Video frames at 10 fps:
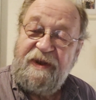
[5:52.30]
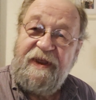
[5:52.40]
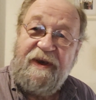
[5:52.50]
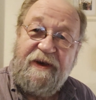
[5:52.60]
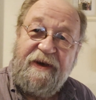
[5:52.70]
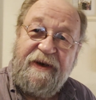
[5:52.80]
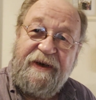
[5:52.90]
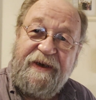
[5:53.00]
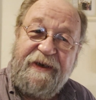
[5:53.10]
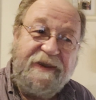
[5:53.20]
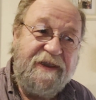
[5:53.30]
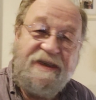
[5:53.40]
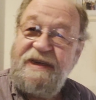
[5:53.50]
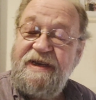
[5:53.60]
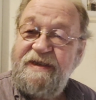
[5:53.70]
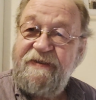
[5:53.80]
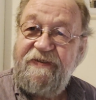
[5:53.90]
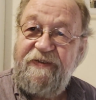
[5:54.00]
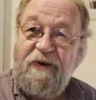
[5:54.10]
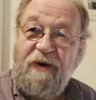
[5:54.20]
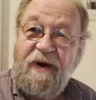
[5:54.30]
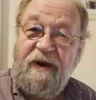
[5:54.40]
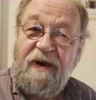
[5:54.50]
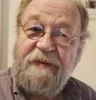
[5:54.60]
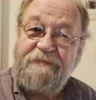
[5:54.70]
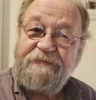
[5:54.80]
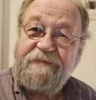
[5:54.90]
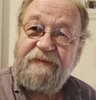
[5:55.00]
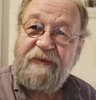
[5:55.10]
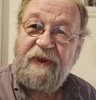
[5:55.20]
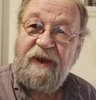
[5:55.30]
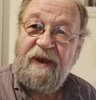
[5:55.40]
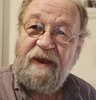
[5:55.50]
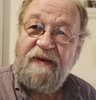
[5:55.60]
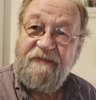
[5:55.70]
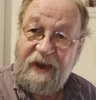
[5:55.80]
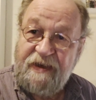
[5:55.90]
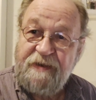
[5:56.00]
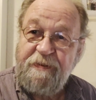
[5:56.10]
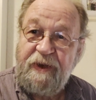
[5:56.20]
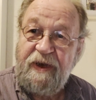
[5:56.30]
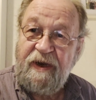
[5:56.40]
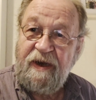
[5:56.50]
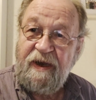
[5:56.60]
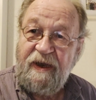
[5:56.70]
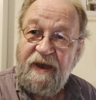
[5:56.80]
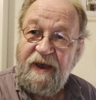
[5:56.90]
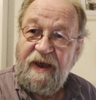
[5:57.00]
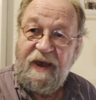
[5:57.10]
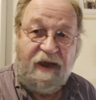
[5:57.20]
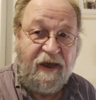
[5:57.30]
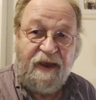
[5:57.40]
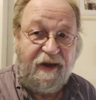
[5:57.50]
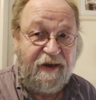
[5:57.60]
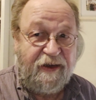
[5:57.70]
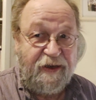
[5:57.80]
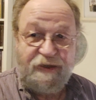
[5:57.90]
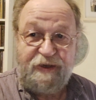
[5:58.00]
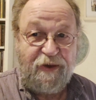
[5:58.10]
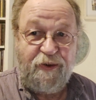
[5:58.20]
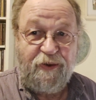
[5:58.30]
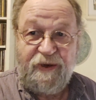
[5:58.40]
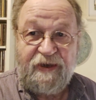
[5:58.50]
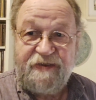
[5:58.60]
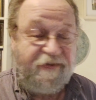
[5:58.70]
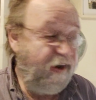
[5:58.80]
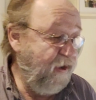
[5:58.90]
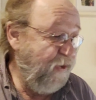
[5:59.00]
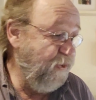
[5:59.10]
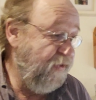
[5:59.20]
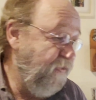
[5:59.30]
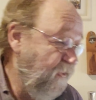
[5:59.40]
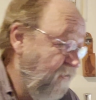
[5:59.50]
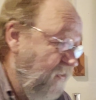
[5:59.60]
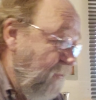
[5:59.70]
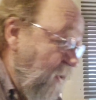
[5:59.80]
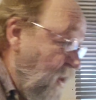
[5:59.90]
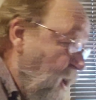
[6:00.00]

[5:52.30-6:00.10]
the season for Weizenbier, and so it's very useful for me.